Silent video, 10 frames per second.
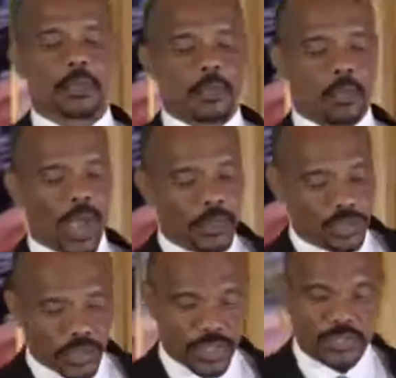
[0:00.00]
Well,
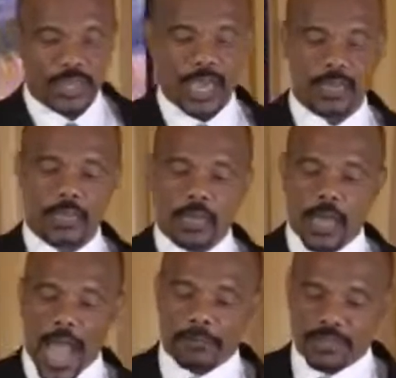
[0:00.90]
Jesus said,
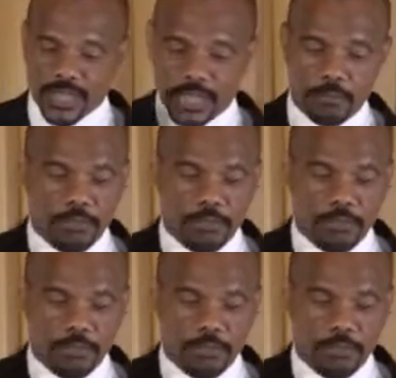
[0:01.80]
I'm saying